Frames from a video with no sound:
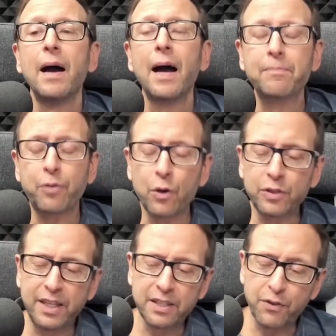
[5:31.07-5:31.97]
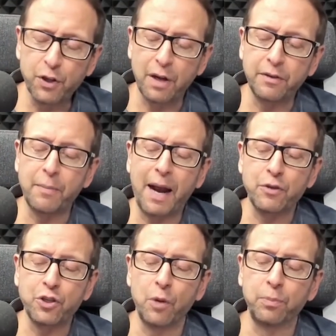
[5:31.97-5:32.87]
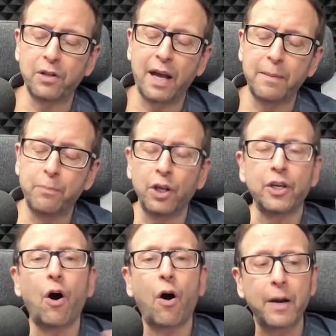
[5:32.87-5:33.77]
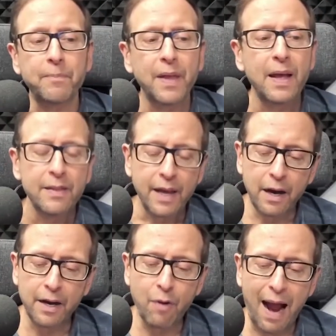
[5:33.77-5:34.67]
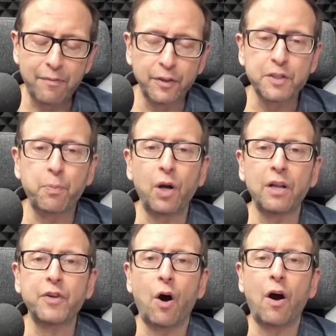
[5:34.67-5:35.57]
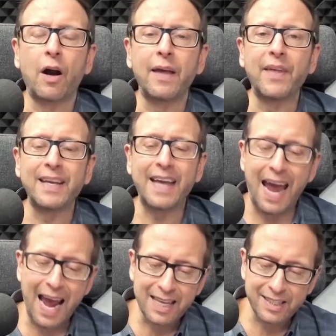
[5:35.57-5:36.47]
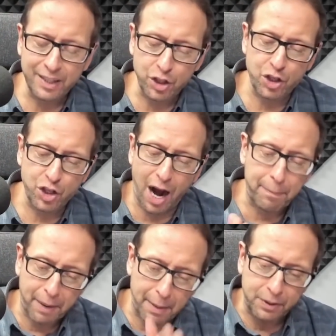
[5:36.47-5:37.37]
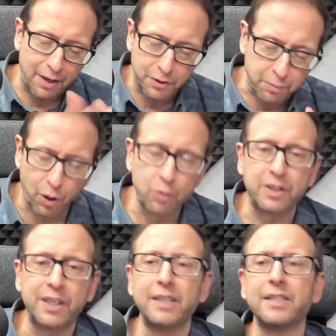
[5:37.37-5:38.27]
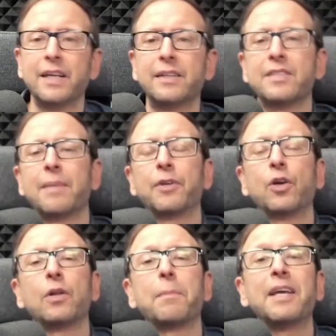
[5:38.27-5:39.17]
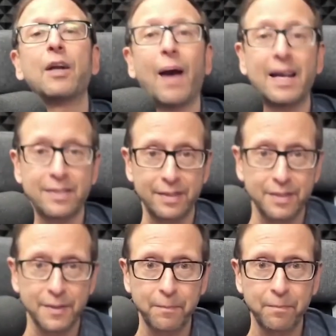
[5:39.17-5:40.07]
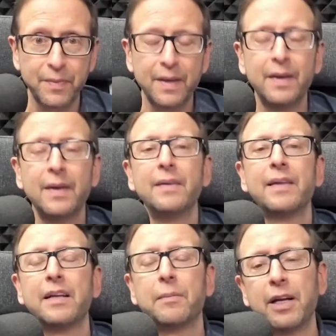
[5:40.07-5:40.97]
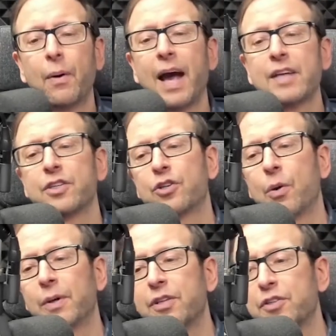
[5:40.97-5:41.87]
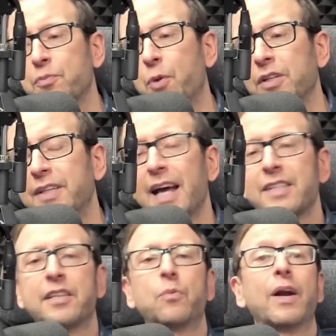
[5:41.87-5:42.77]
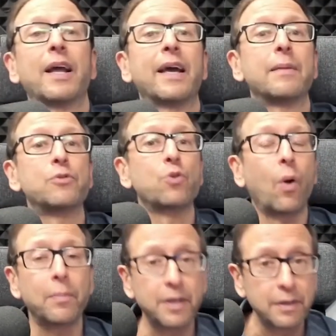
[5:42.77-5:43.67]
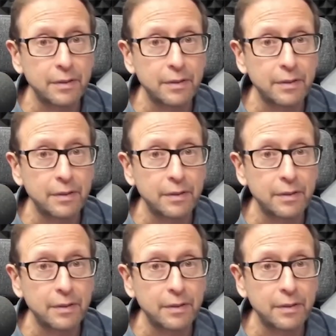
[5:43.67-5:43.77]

and proteins, if you look under a microscope, look like a ball of yarn. They unravel this ball of yarn, and then the acid chop up those proteins into something called amino acids. Then the amino acids go into the small intestine where they get absorbed.